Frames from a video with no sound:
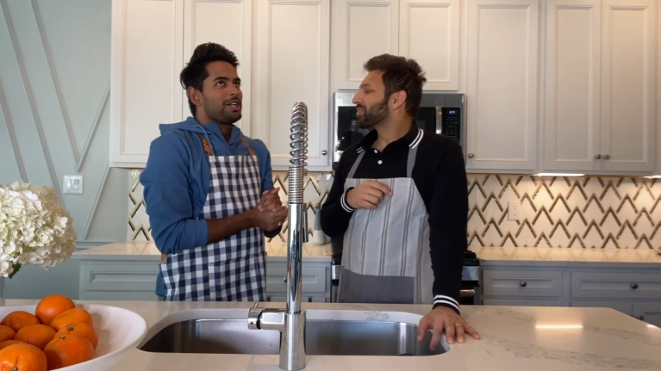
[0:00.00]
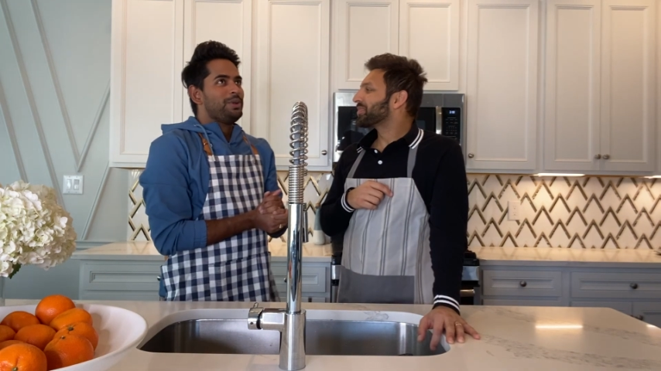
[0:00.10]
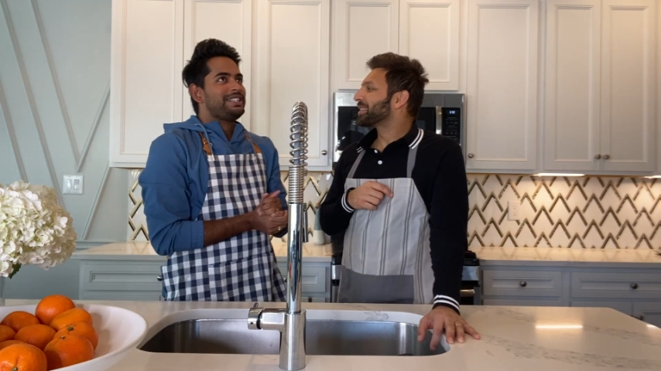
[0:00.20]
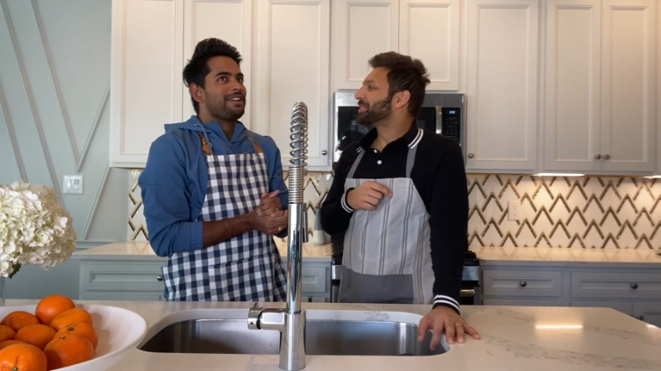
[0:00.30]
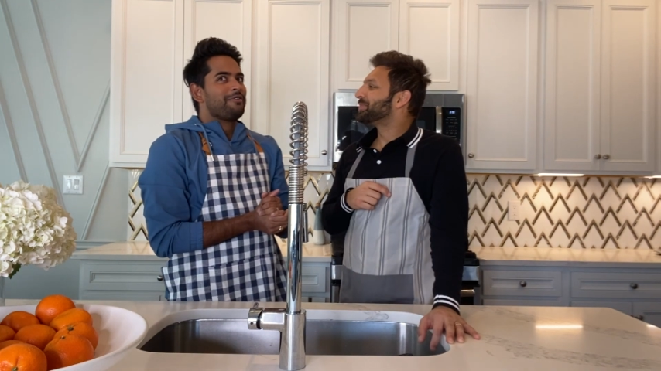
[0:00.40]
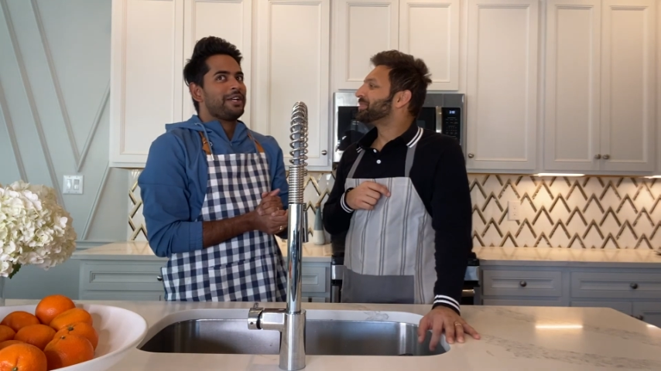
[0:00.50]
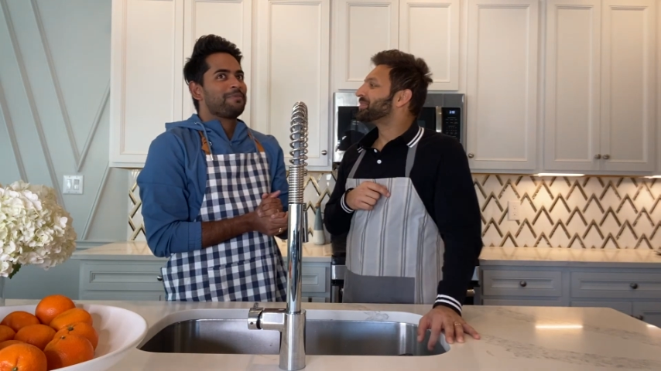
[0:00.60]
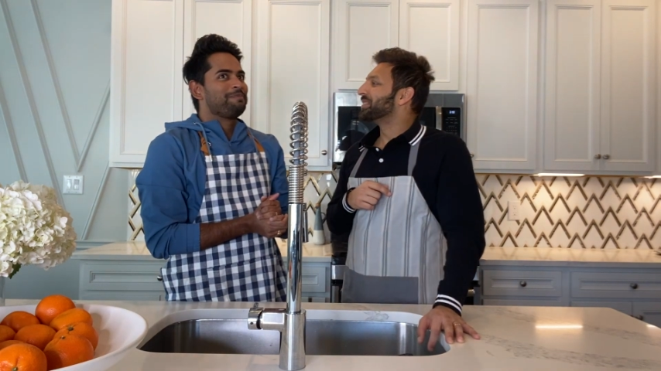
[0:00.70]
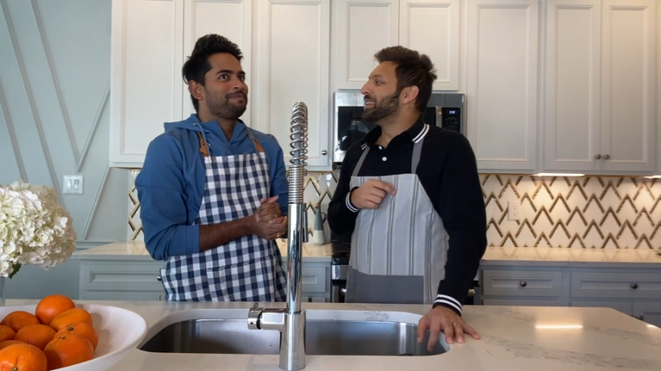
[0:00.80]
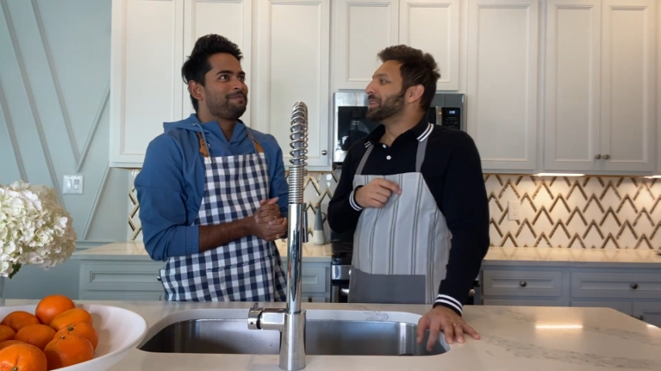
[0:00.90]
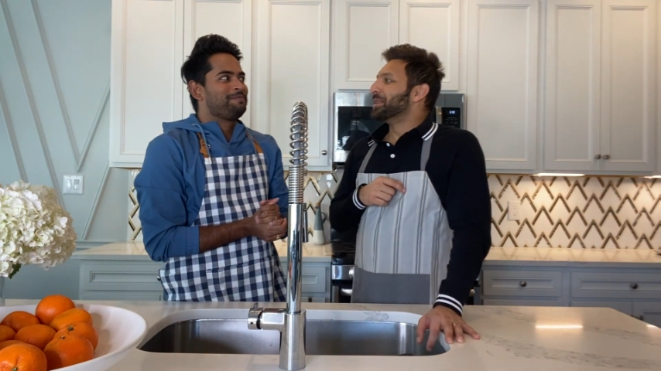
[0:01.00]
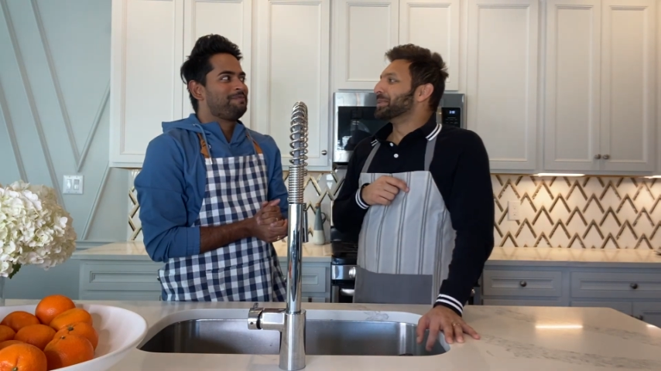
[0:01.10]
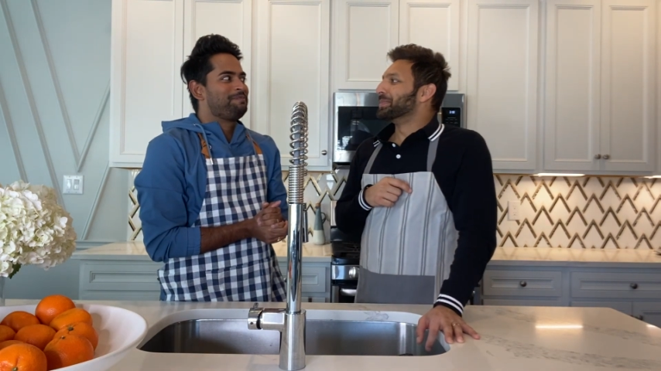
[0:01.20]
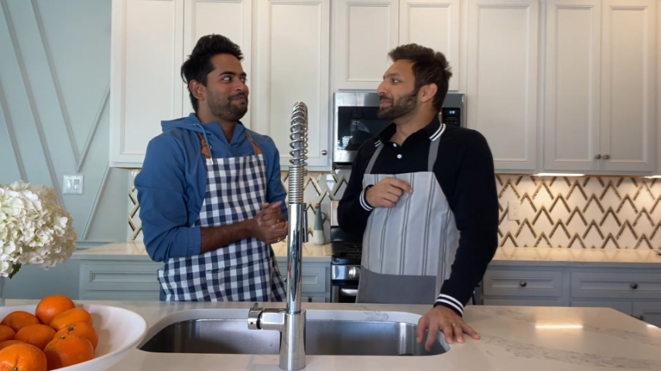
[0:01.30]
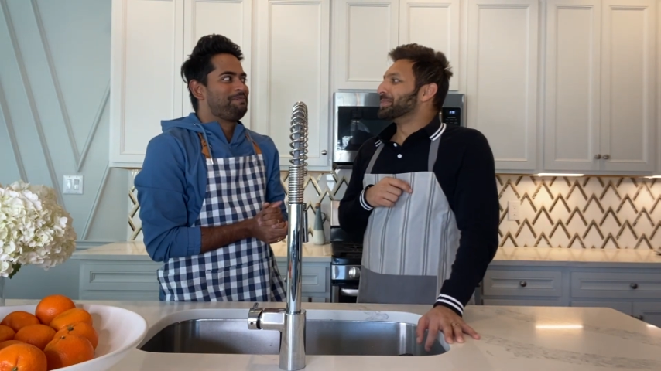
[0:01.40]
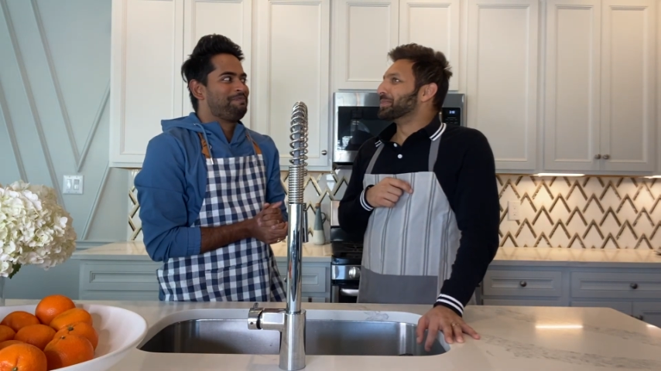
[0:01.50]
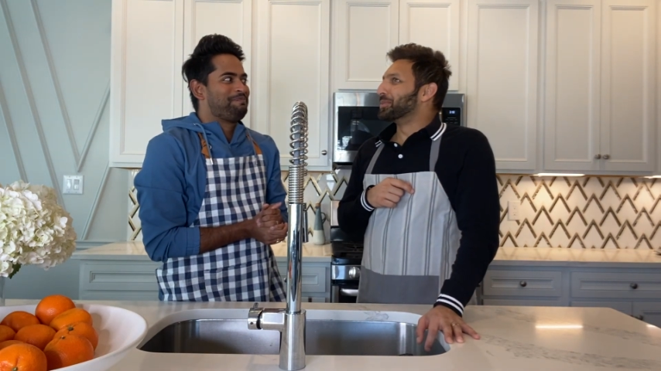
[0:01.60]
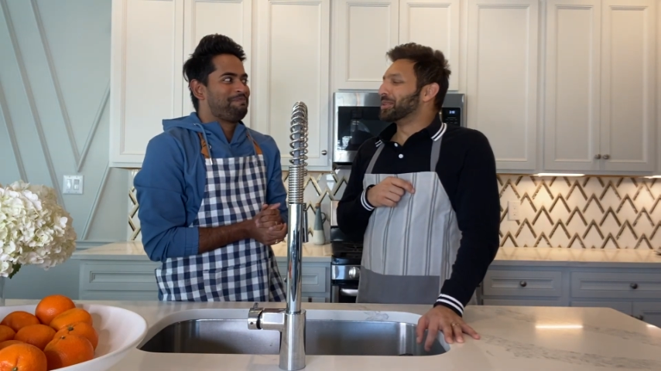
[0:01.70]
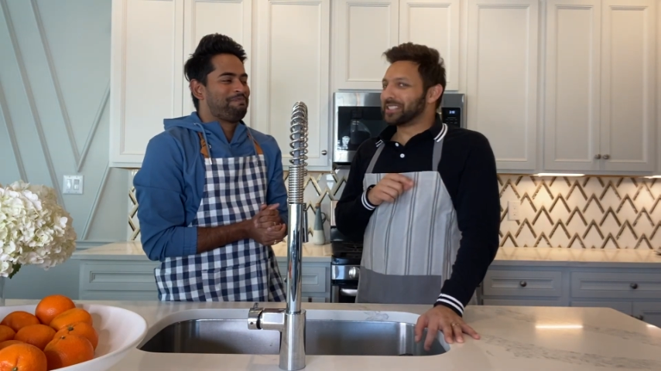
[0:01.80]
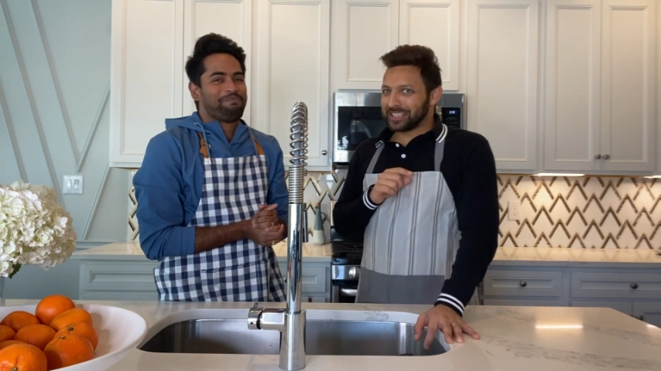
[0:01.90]
Speaker 1: are we stuffing?
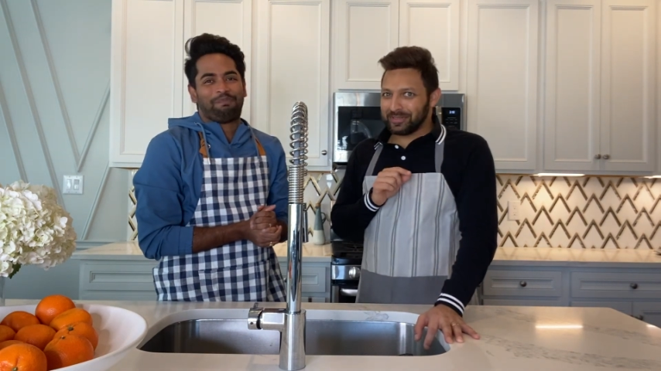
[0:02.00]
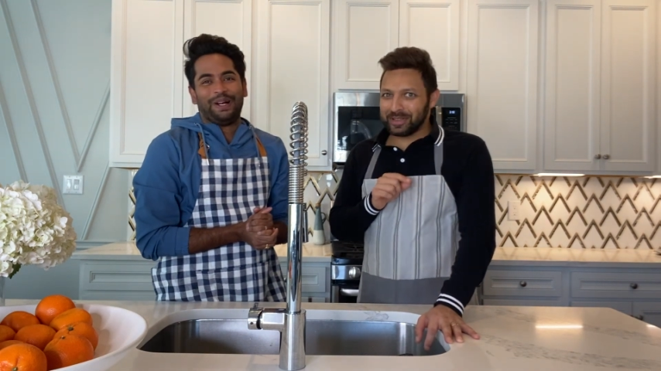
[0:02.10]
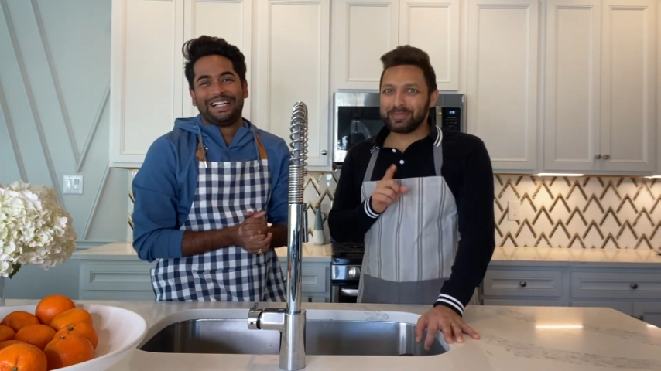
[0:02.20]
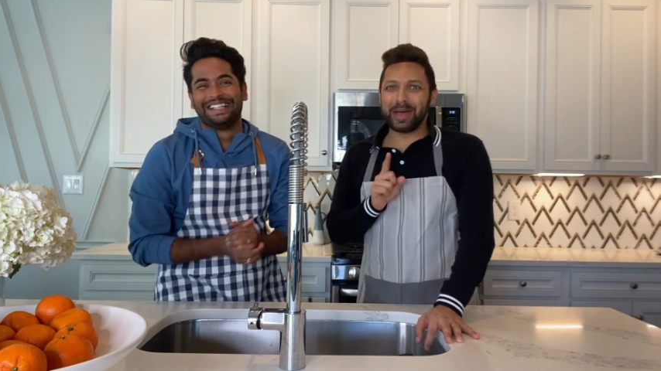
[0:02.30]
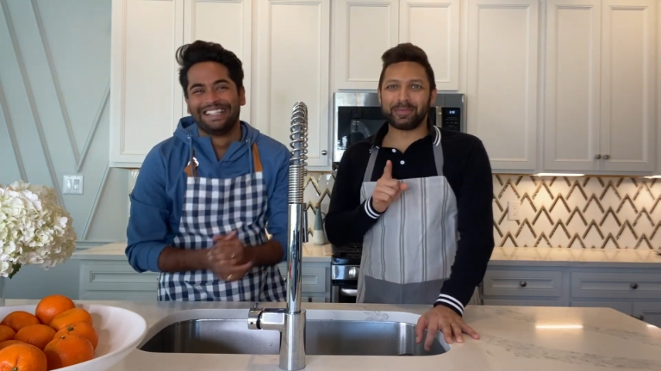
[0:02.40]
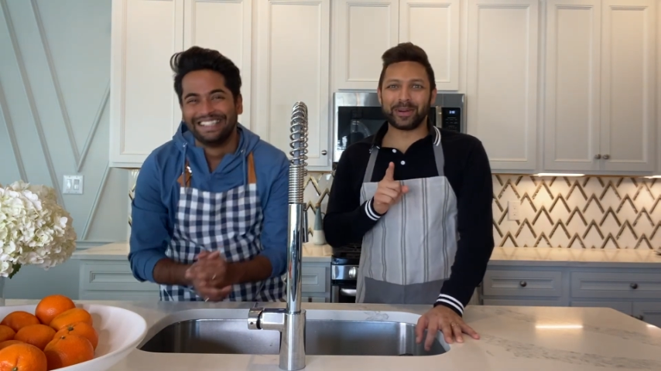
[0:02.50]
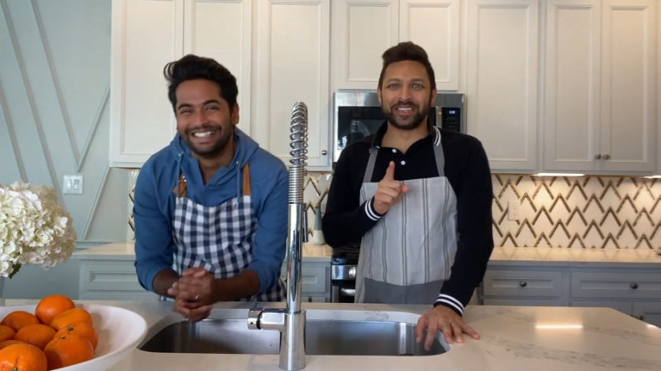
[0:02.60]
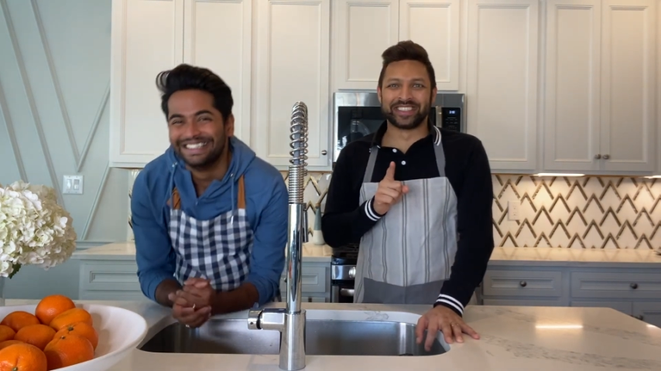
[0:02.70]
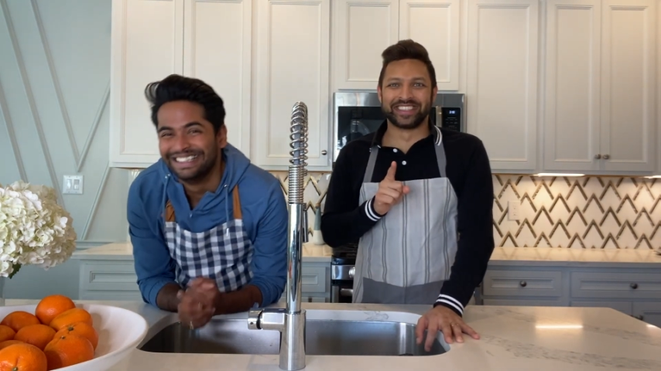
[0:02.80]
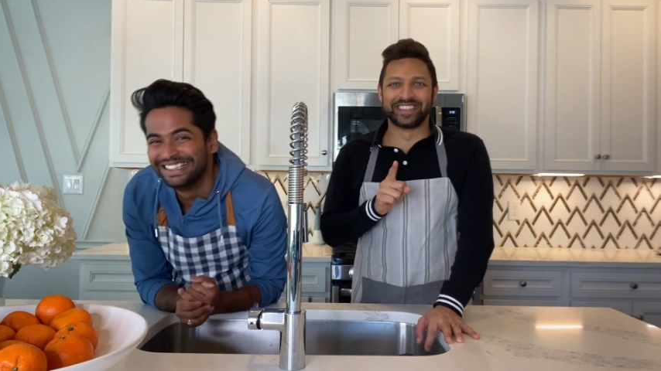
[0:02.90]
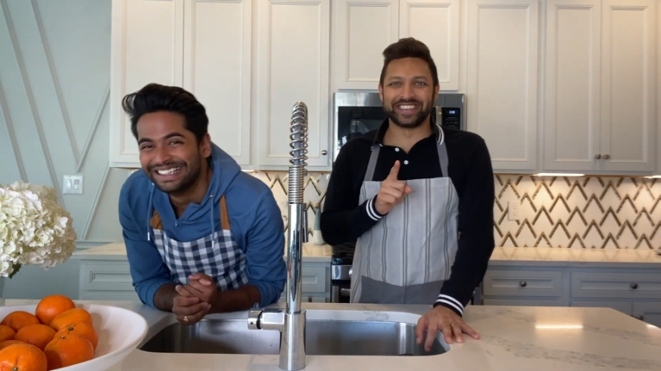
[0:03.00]
Speaker 2: we're stuffing peppers.